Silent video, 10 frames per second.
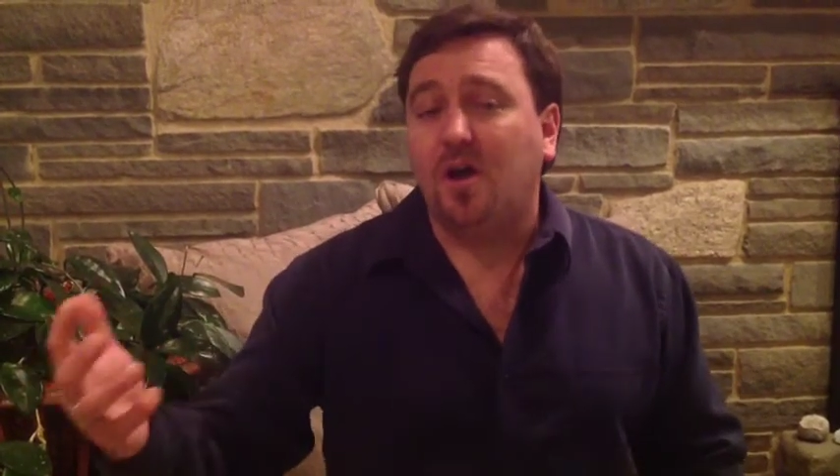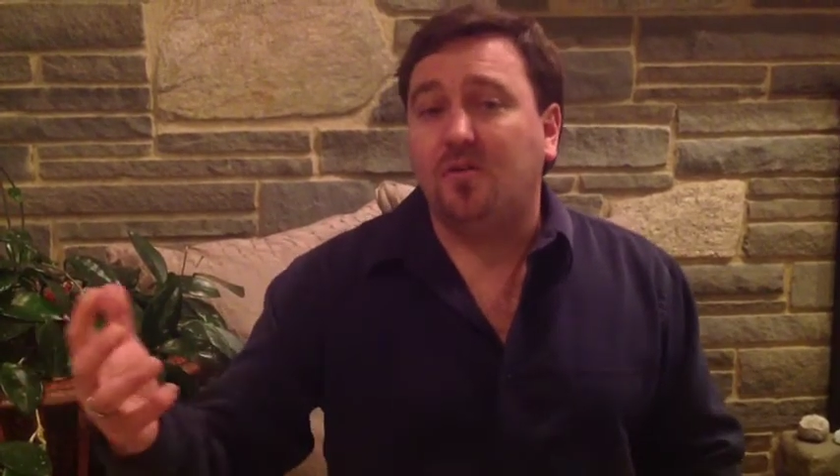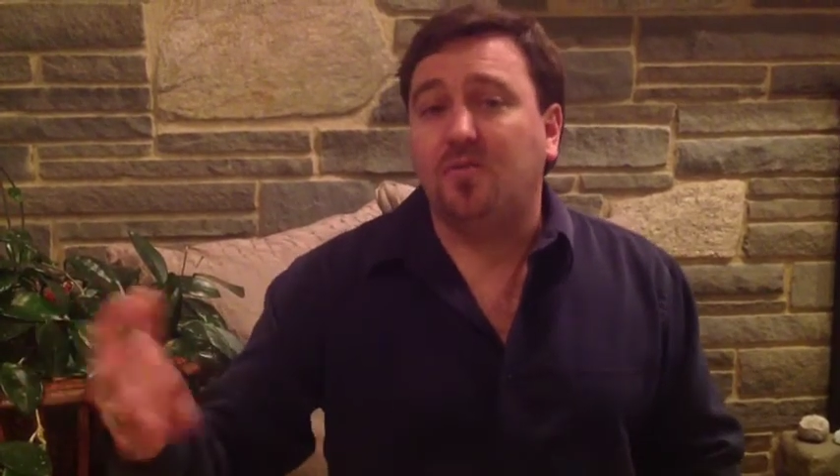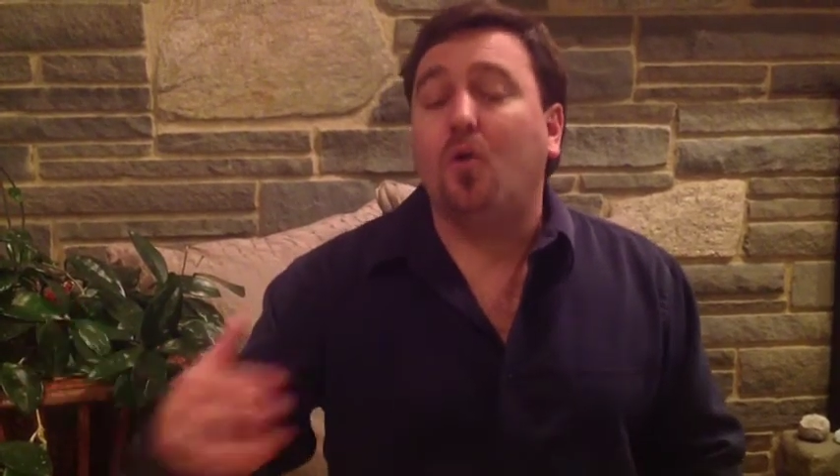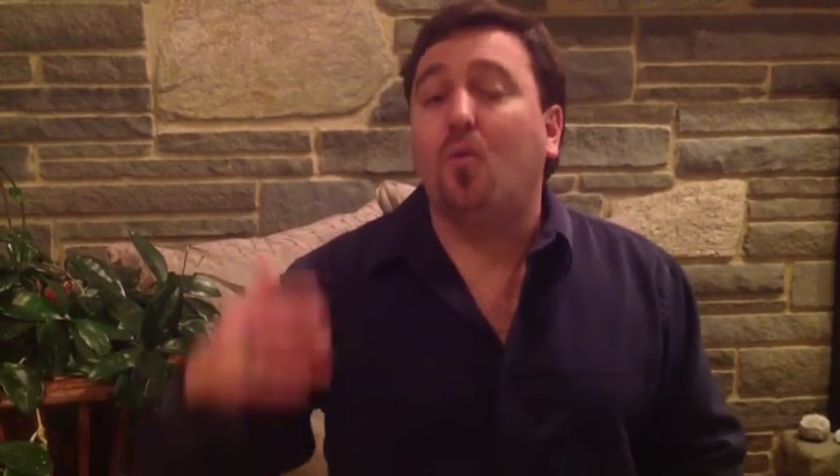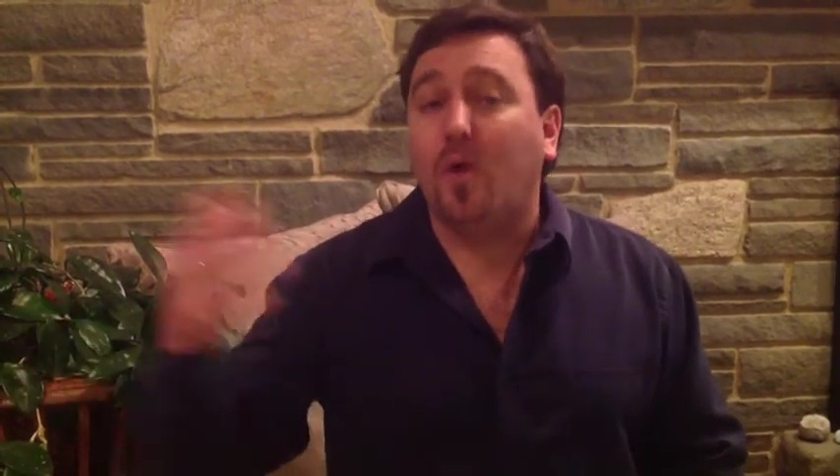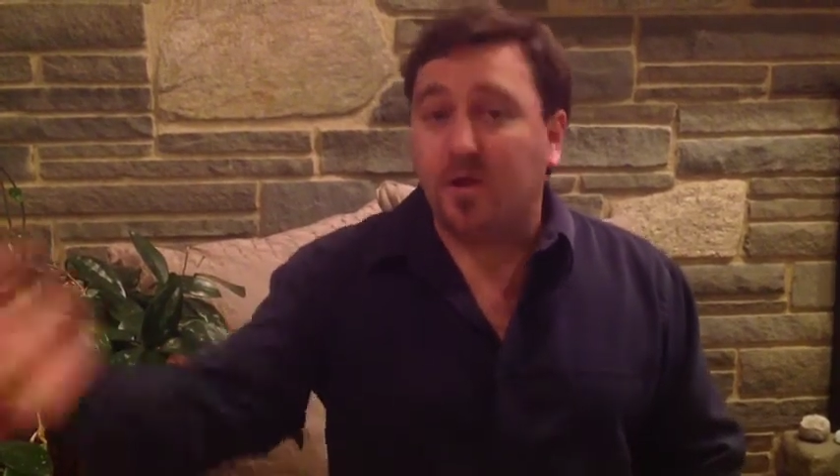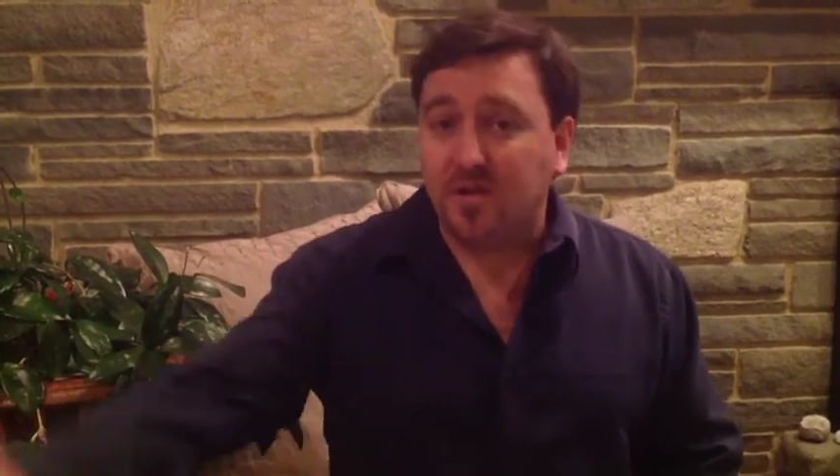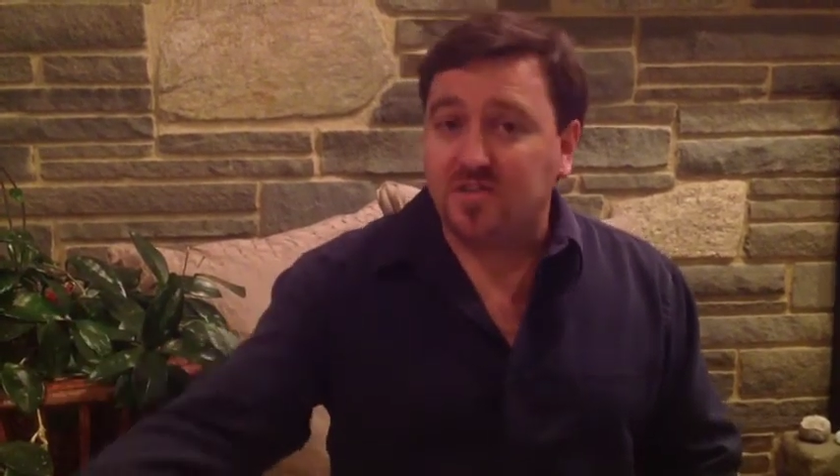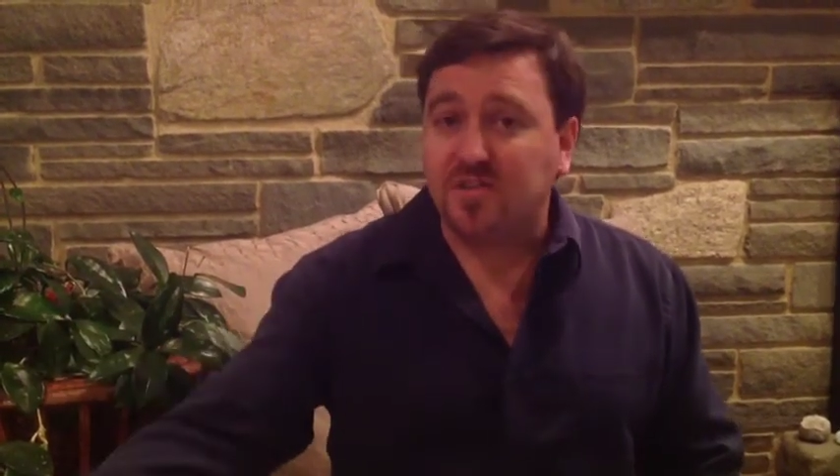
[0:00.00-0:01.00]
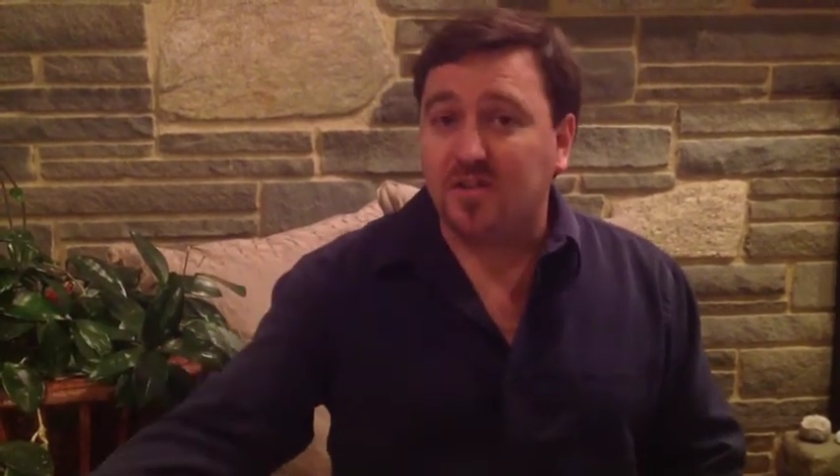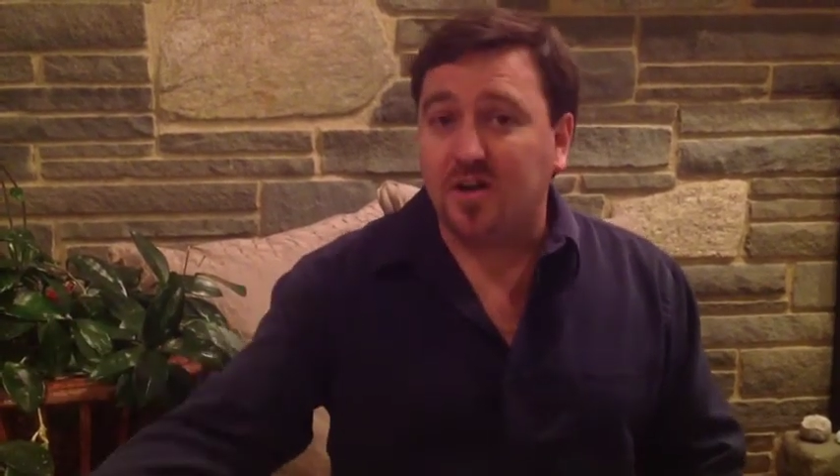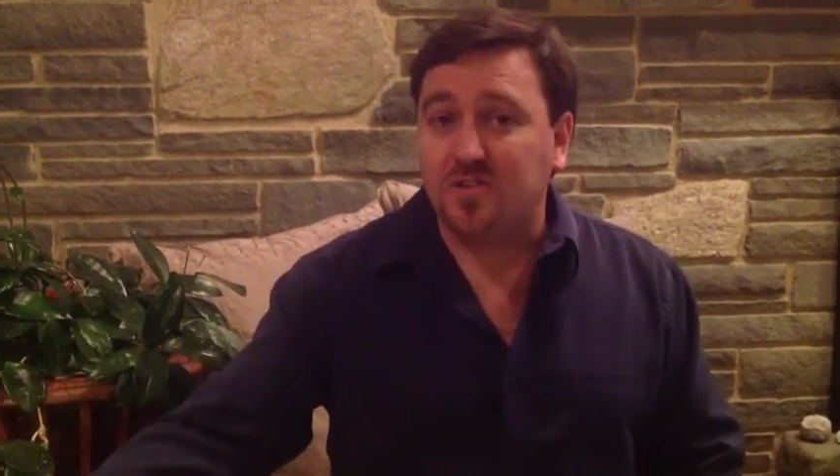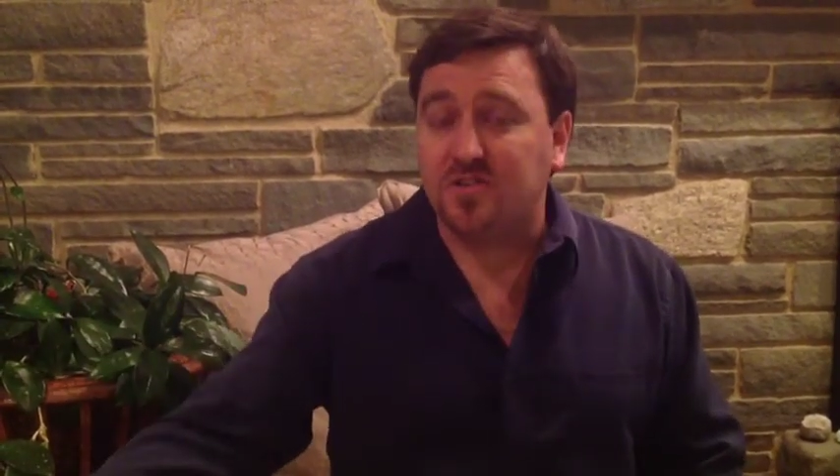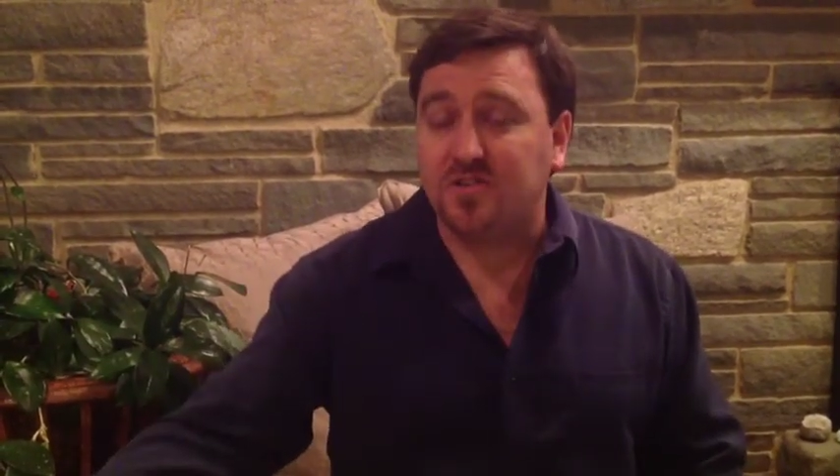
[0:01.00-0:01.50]
of awareness and
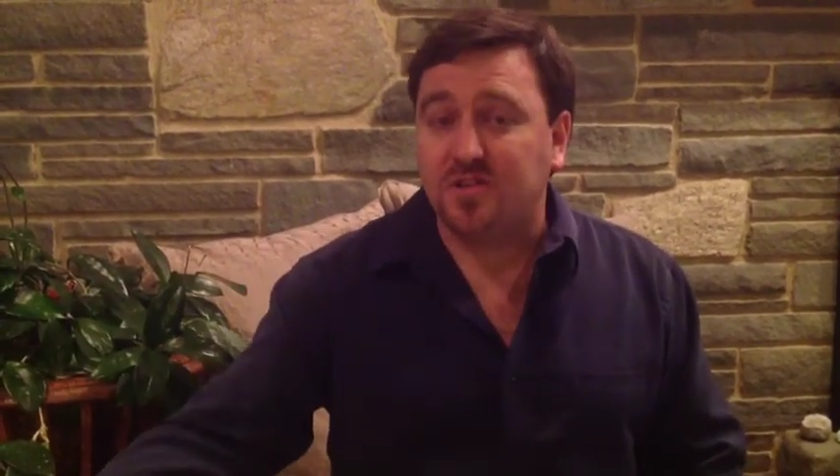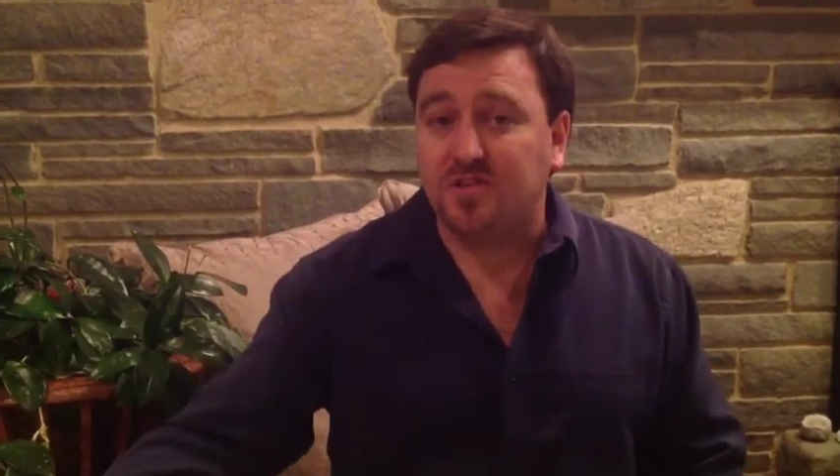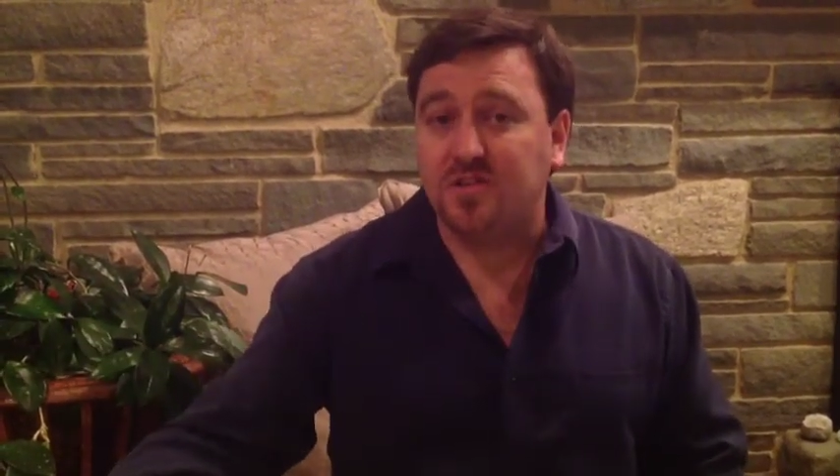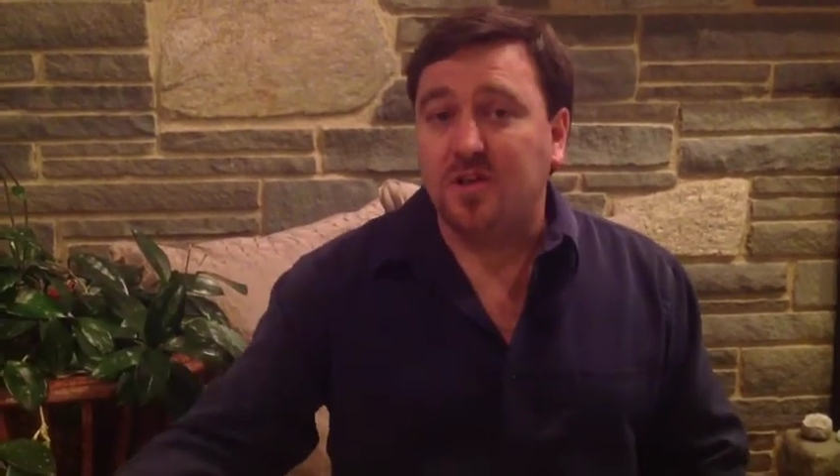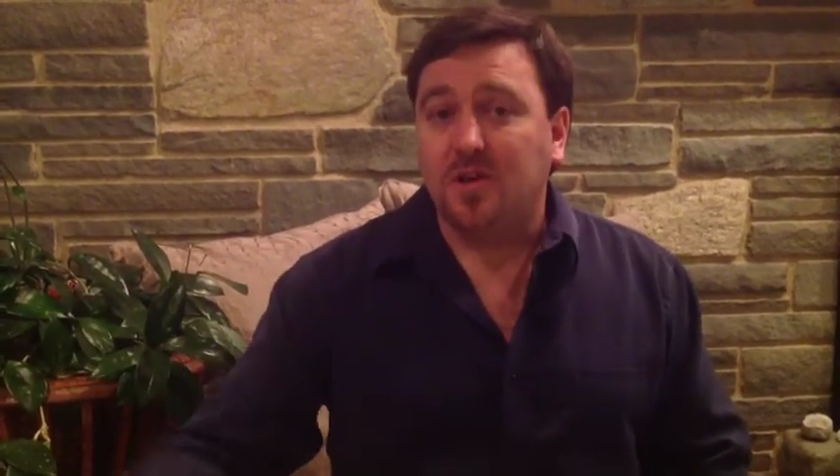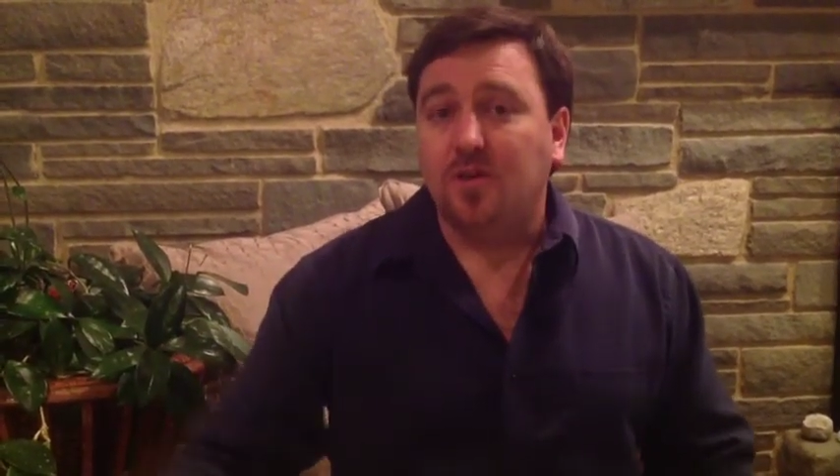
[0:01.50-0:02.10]
consciousness,